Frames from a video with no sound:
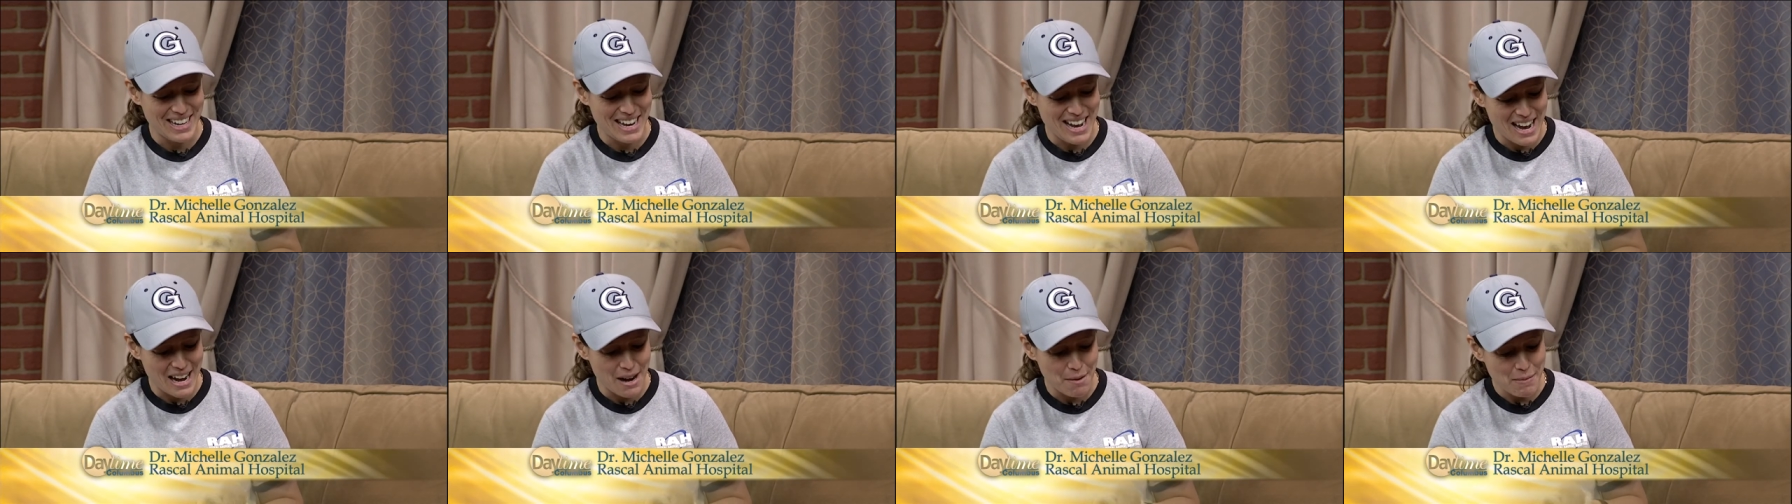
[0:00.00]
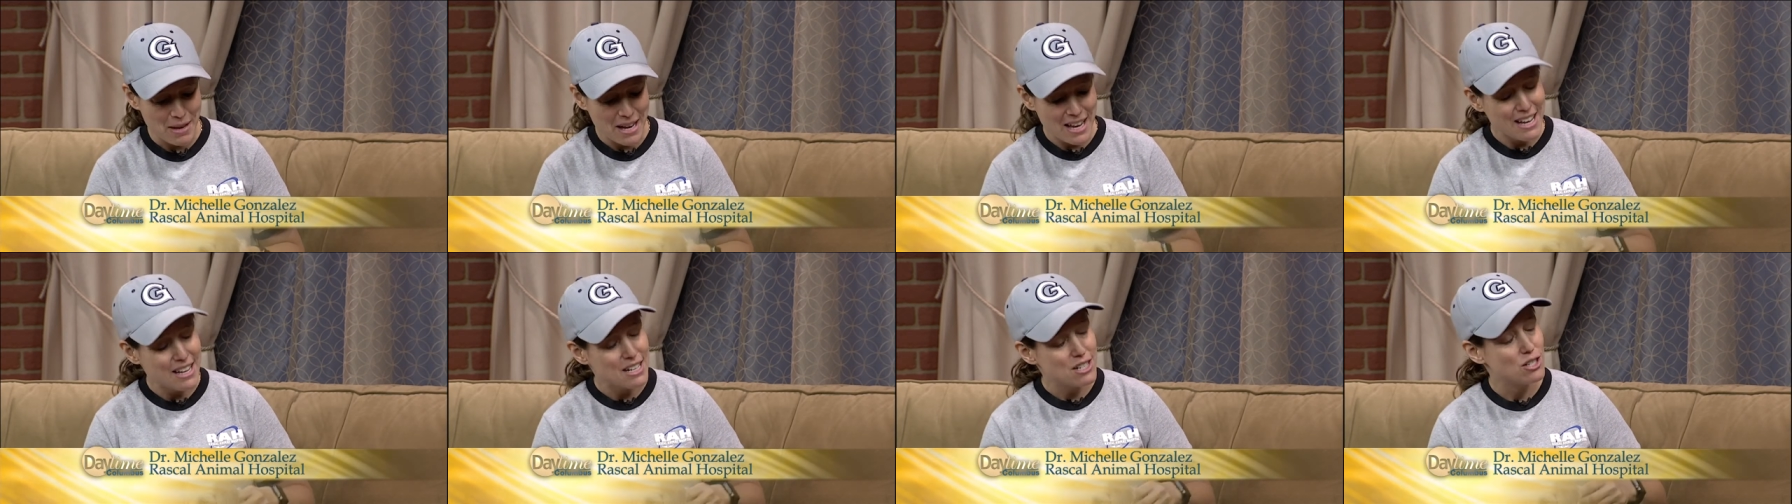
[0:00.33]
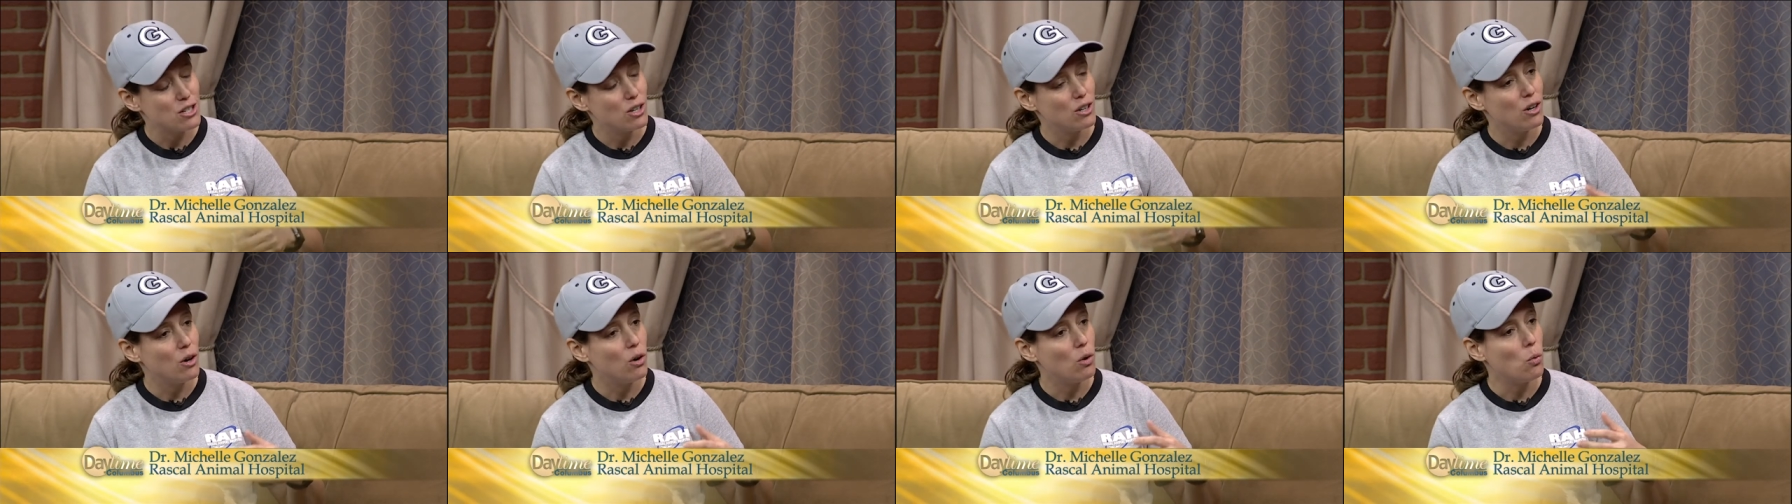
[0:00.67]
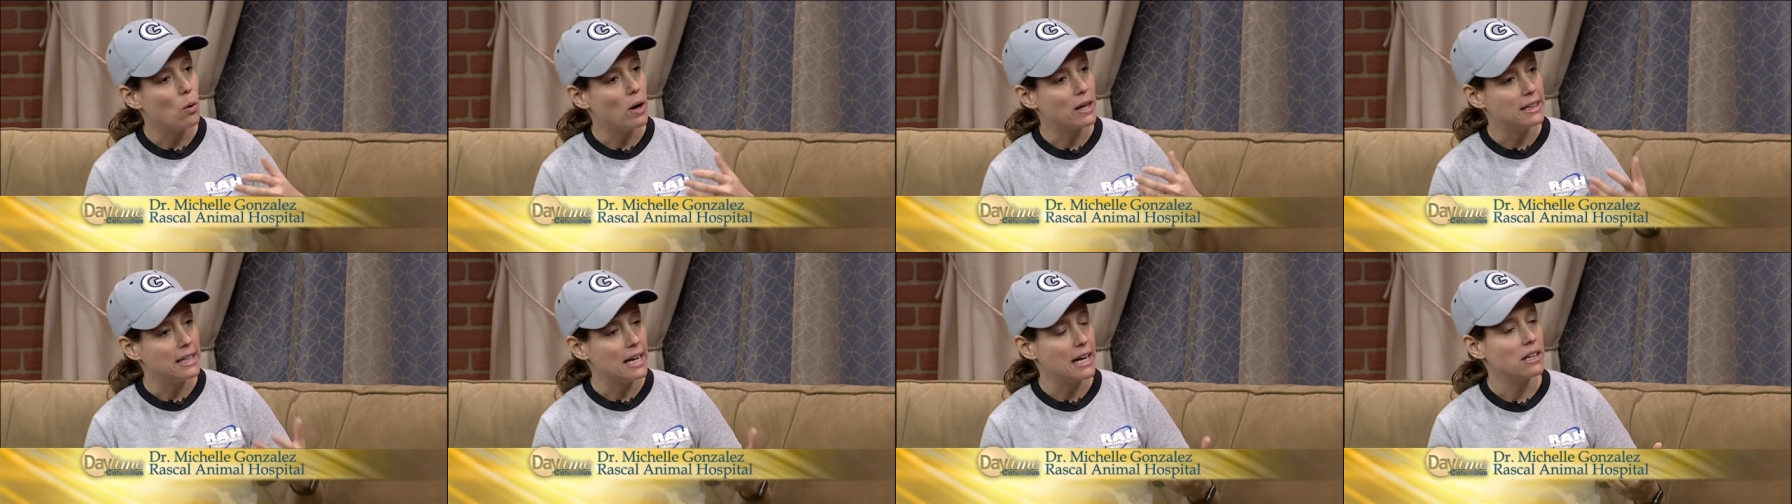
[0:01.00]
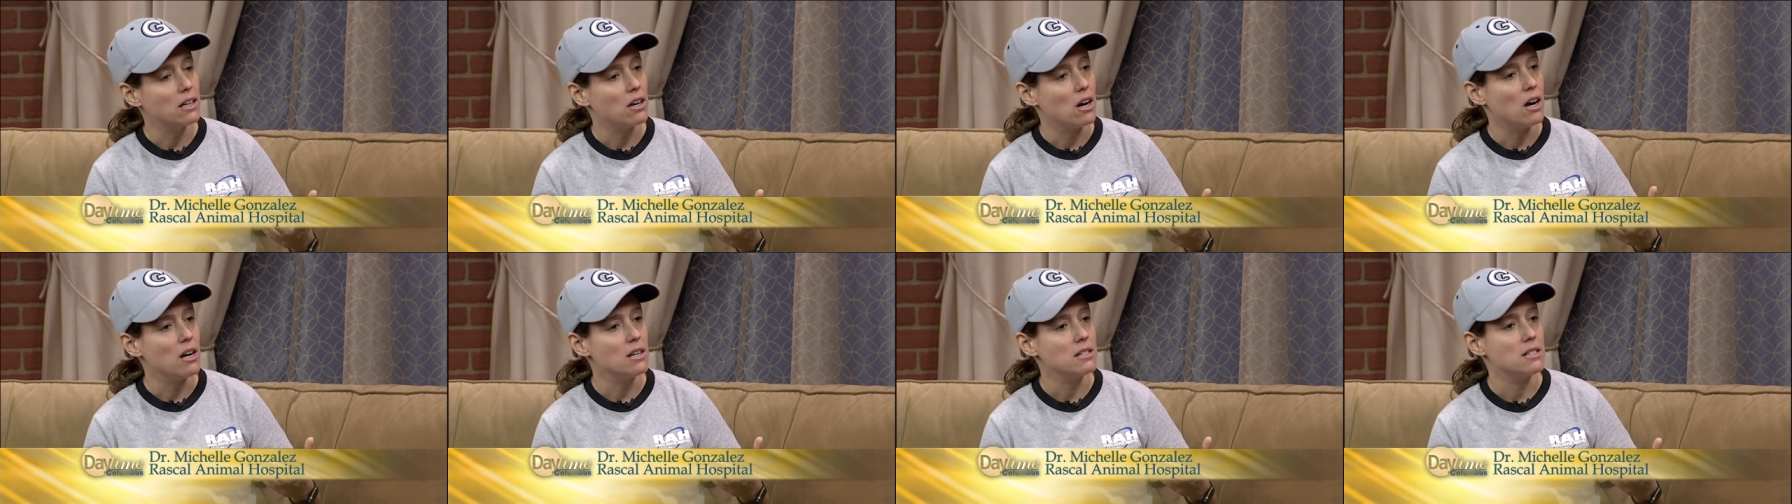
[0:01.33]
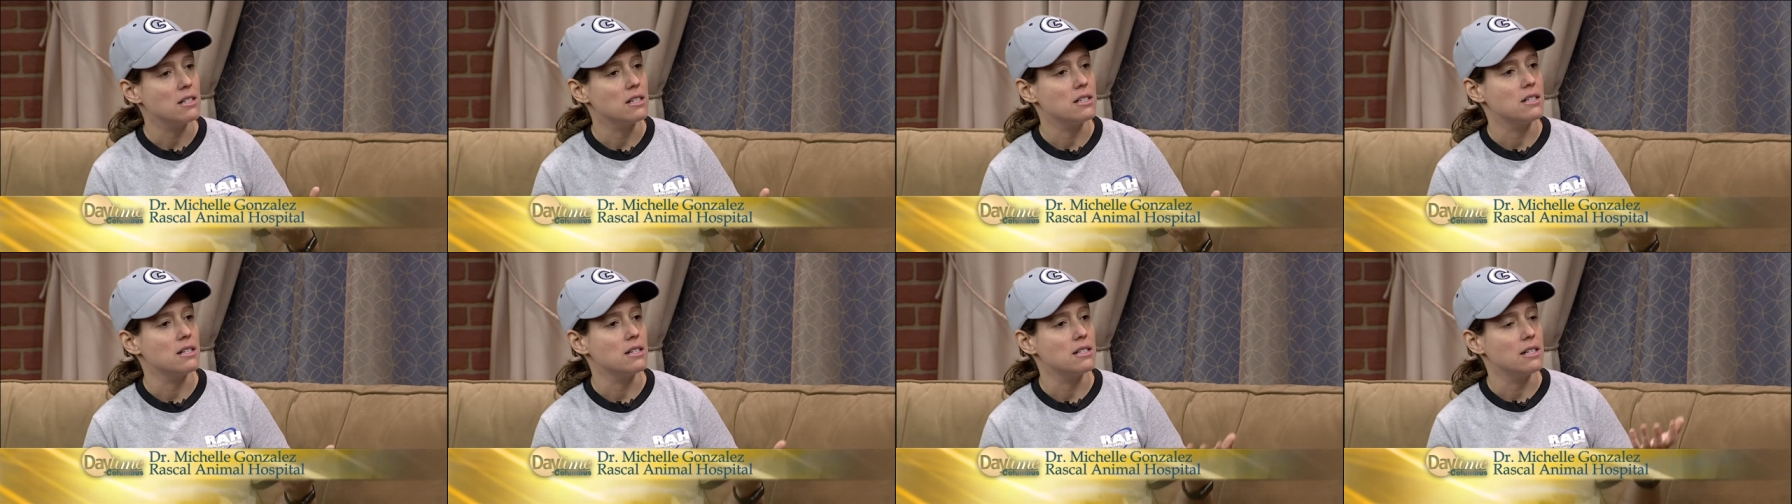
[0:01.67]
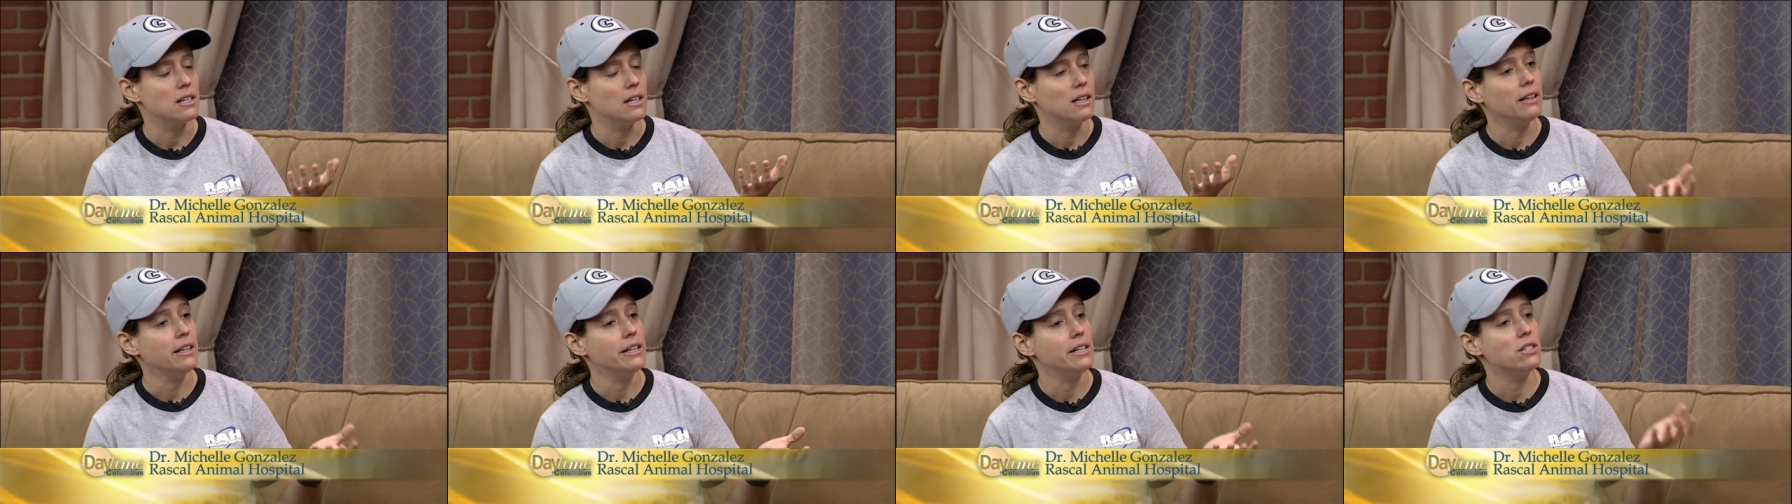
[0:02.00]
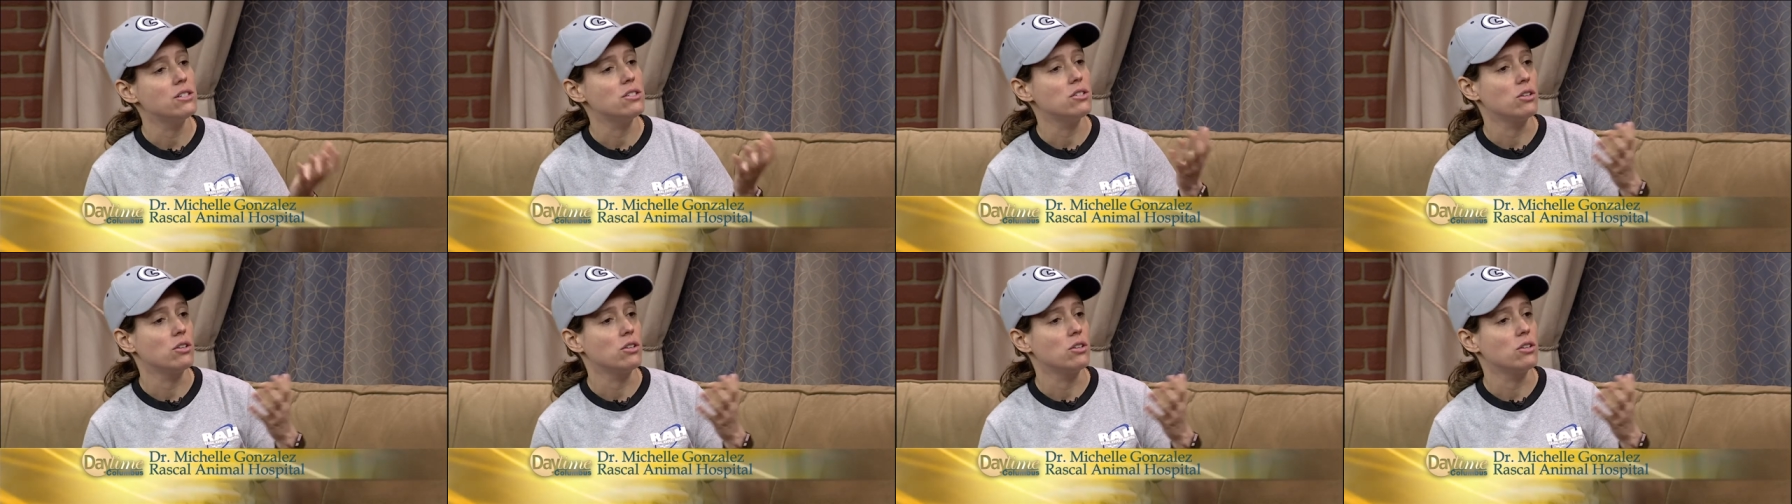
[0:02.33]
um, so what that causes is it leads